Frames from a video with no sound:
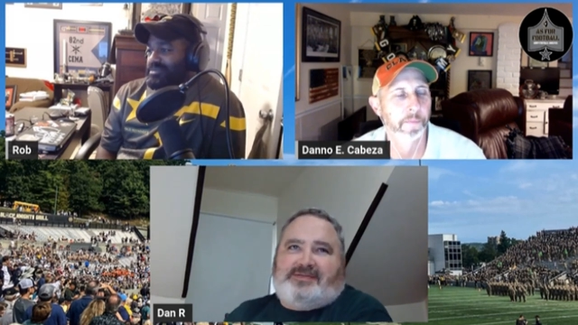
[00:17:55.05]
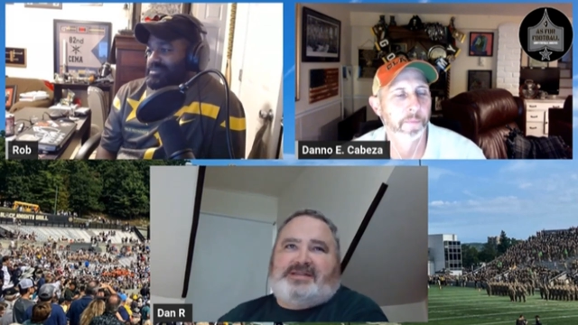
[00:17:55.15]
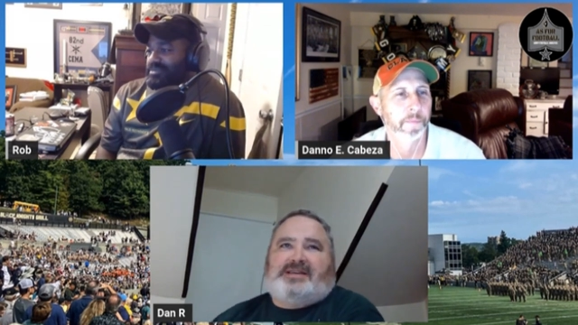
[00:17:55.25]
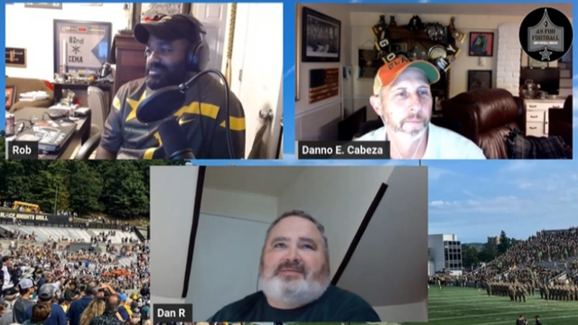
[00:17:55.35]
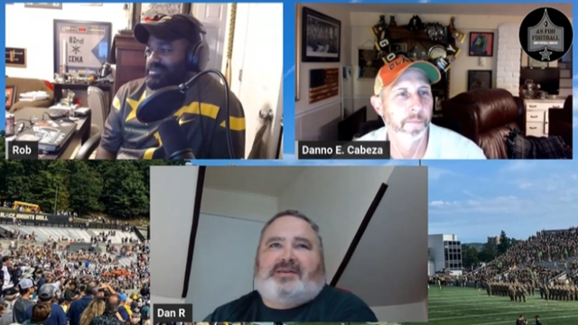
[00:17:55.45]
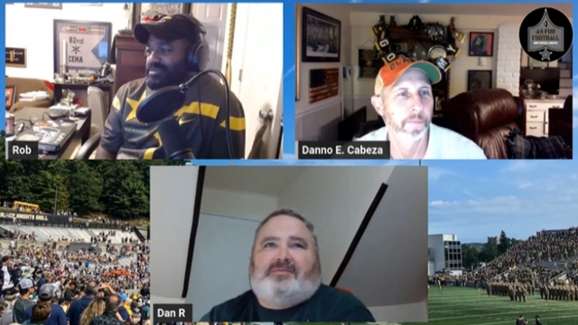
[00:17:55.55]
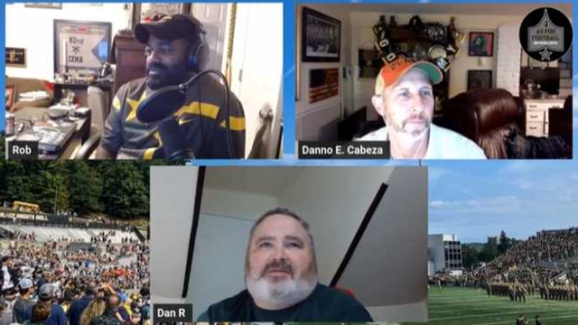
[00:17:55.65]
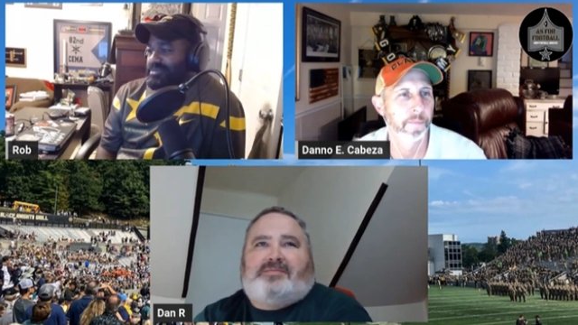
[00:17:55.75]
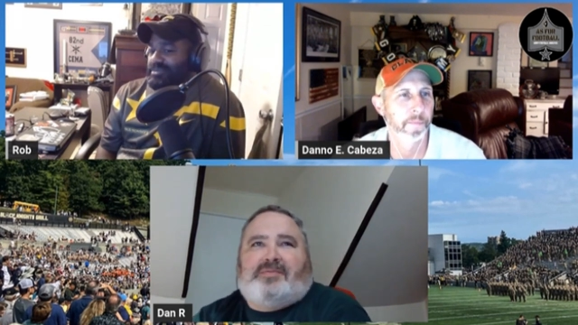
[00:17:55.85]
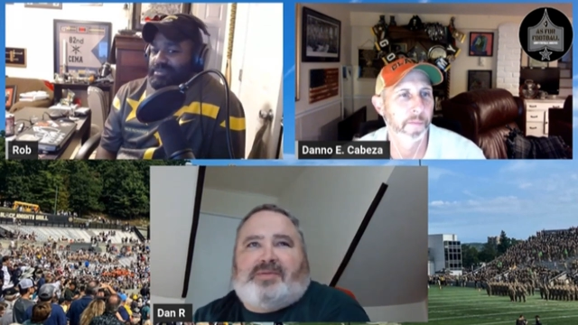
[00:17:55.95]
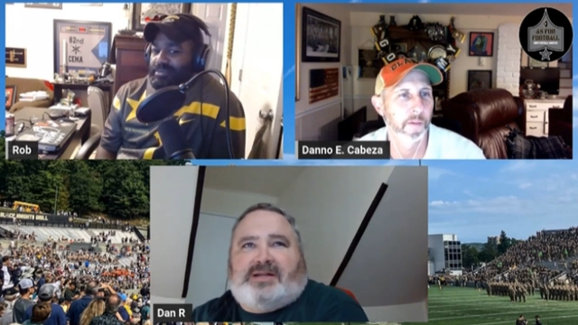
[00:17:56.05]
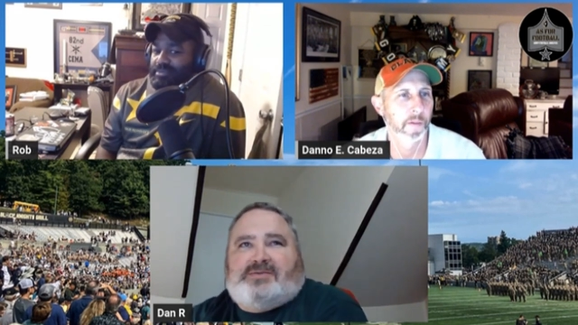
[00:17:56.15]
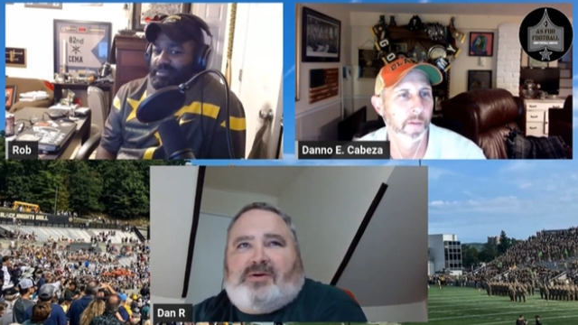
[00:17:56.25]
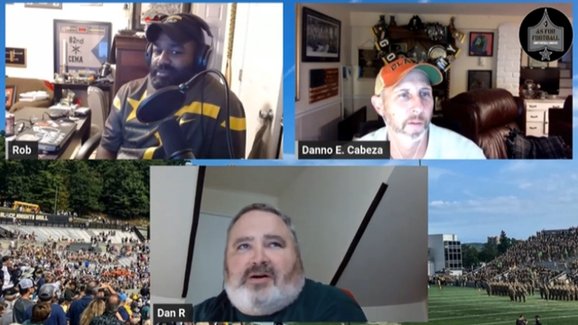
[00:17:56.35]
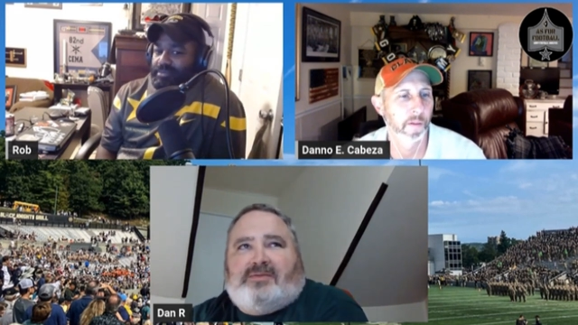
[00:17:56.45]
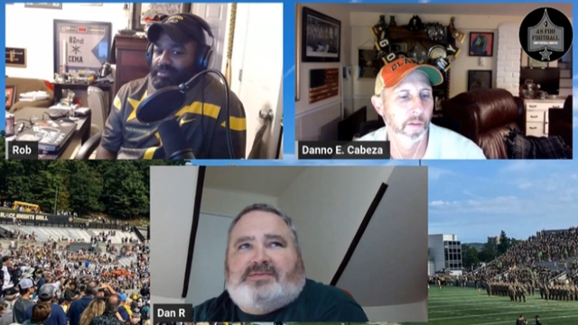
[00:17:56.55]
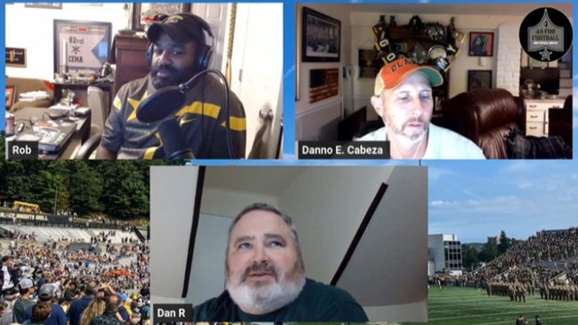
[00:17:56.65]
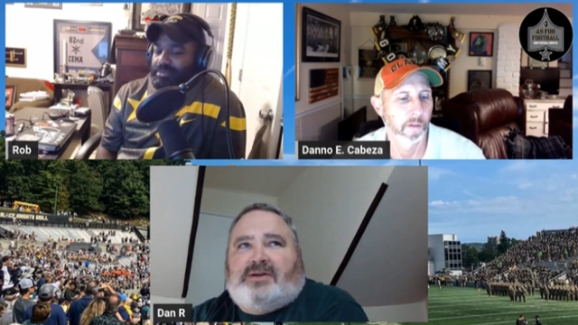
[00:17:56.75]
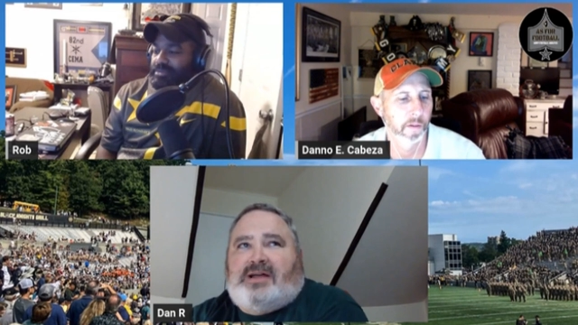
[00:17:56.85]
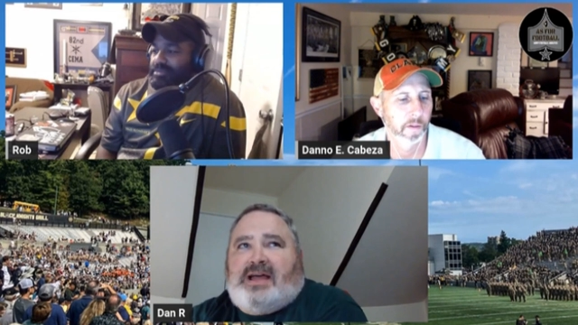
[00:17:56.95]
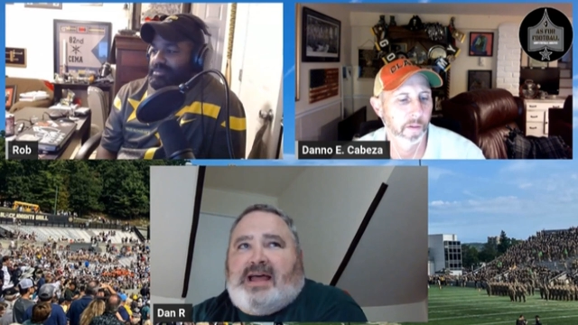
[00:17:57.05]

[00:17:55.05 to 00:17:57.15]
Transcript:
Speaker 1: for TV with the Big 12. So